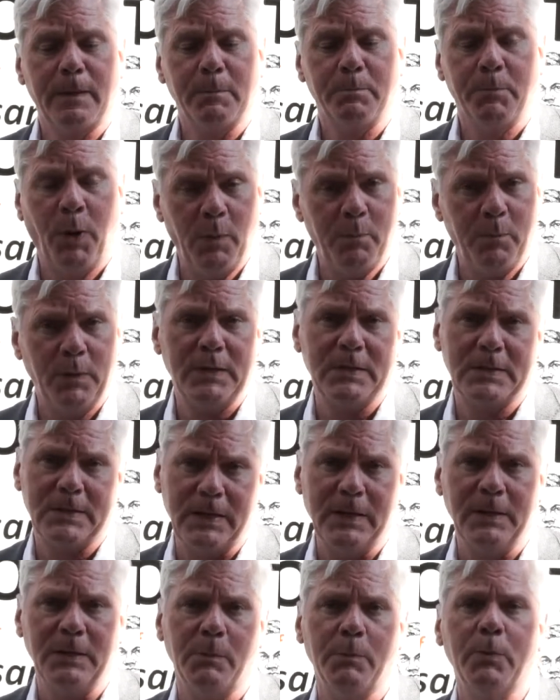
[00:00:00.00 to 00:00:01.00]
published
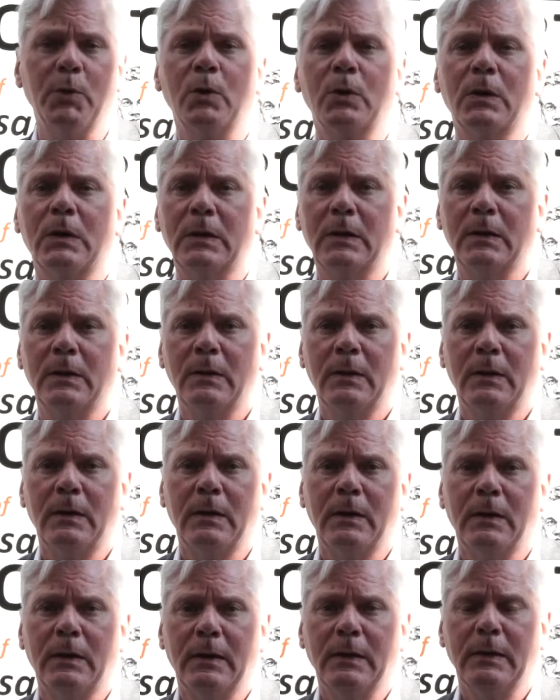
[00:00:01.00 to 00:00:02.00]
in the book
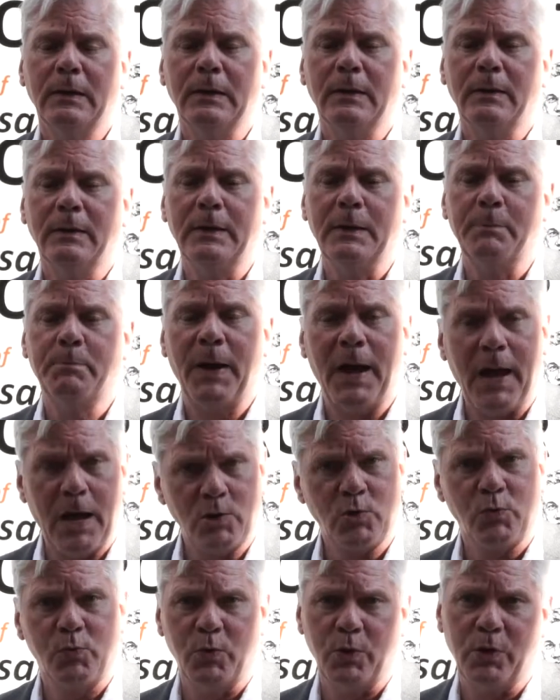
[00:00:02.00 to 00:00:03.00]
the
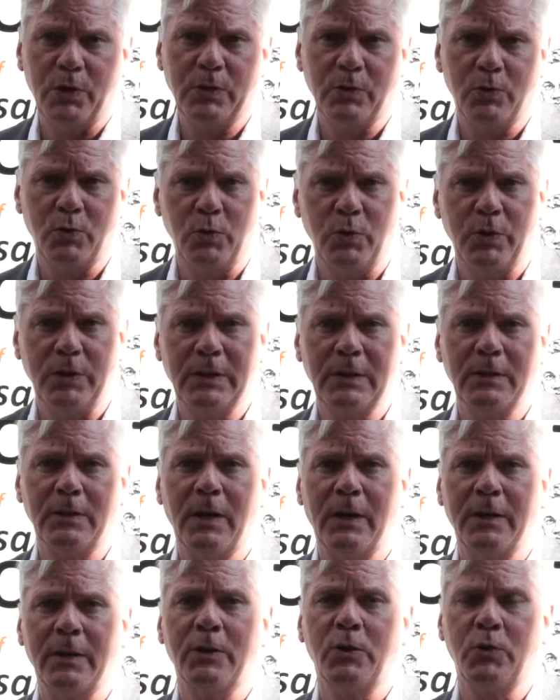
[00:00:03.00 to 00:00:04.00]
password to an
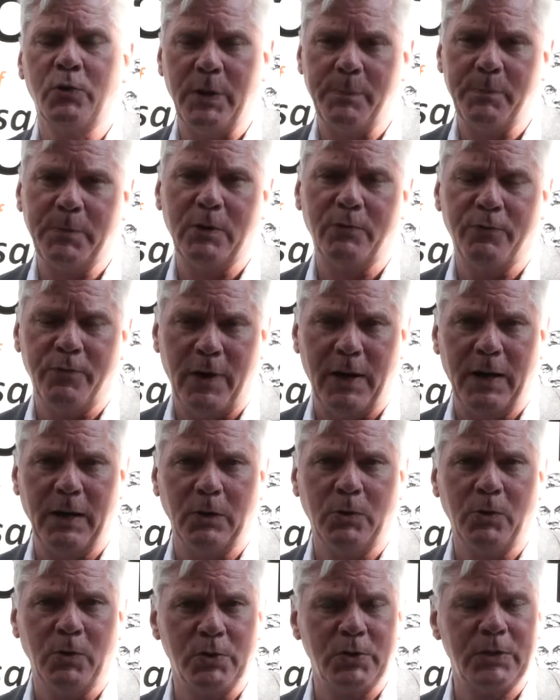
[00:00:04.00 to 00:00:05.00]
encrypted file
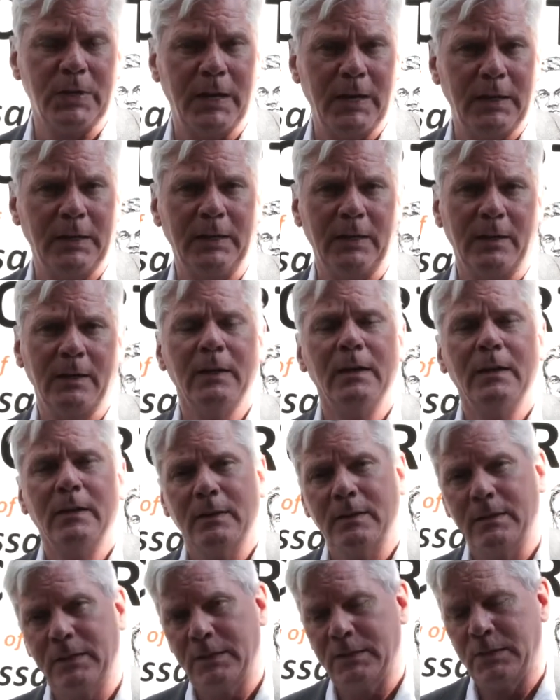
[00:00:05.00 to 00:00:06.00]
containing
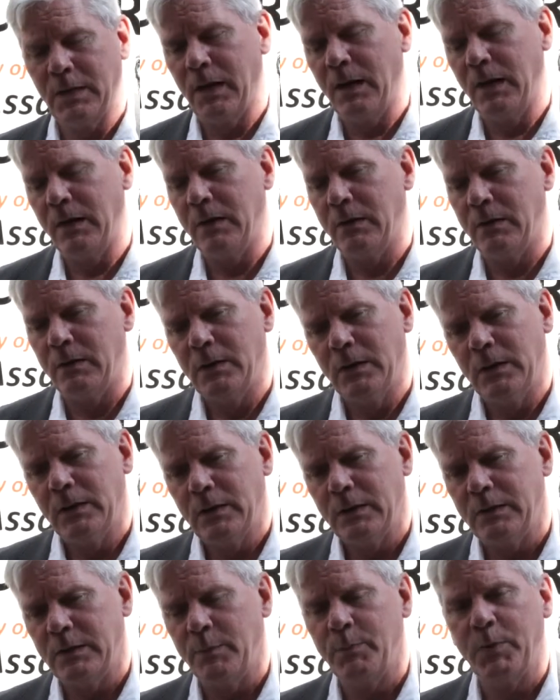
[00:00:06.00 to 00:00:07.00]
the entire
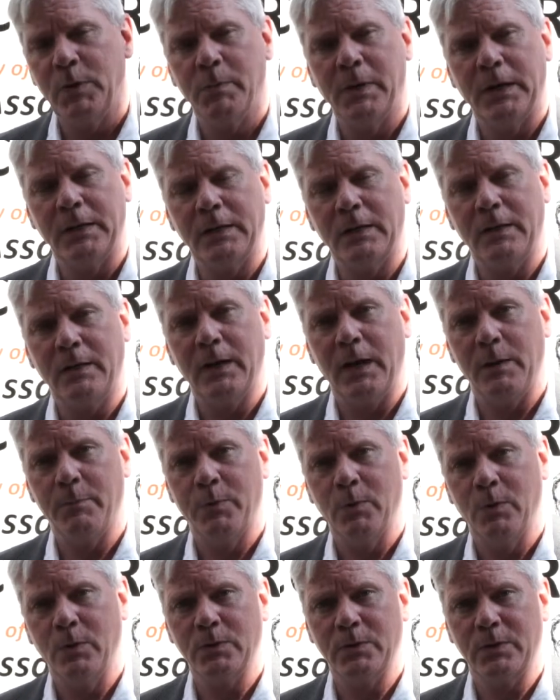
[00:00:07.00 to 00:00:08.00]
diplomatic
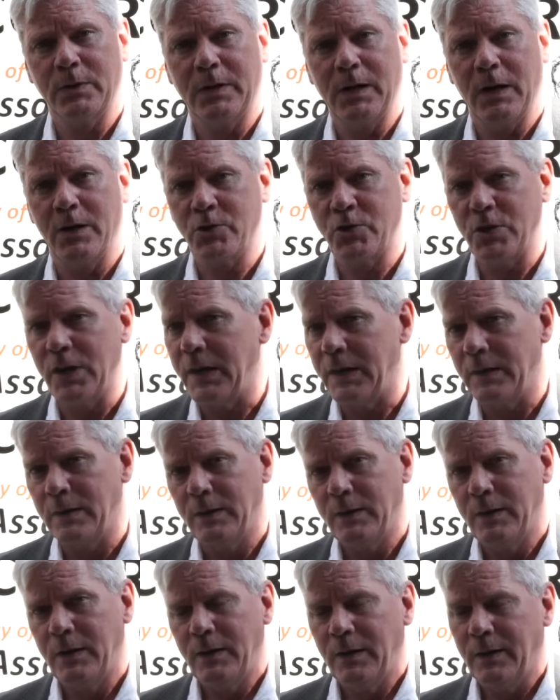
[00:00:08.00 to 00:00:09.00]
cable cache,
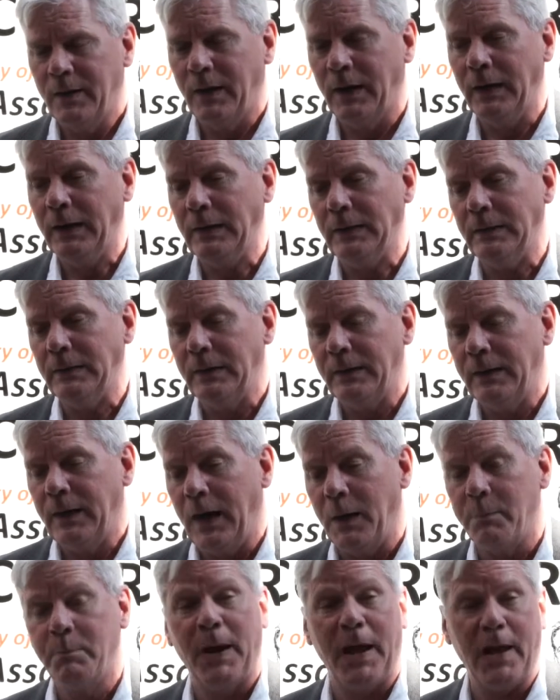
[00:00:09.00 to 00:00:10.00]
a
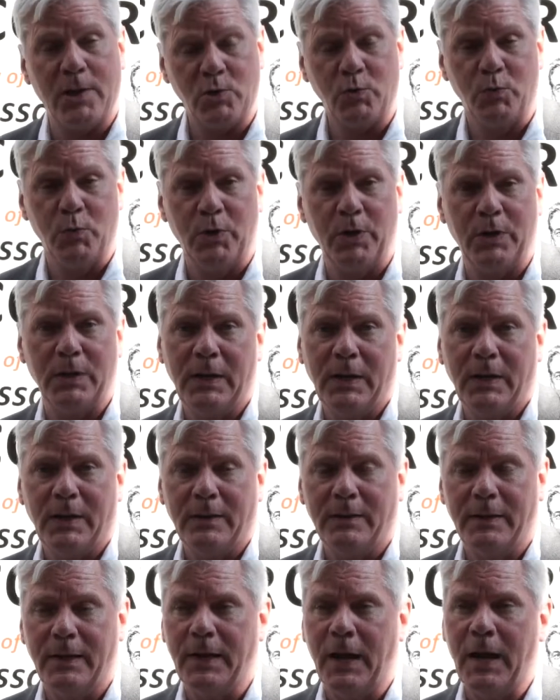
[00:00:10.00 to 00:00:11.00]
password
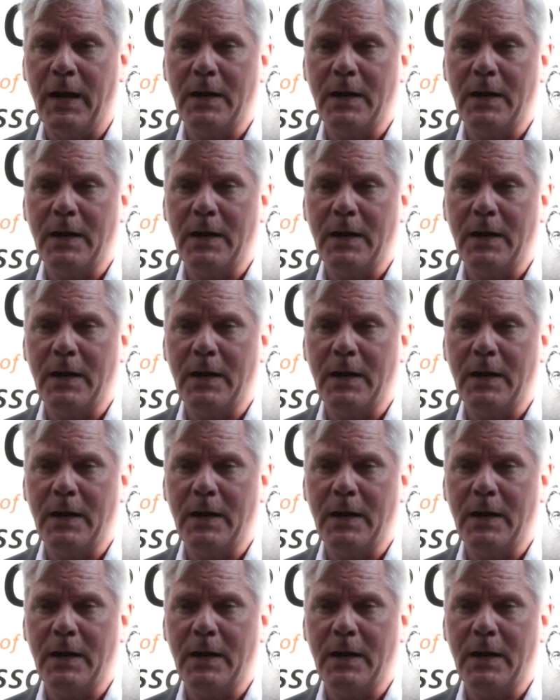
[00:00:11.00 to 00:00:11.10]
that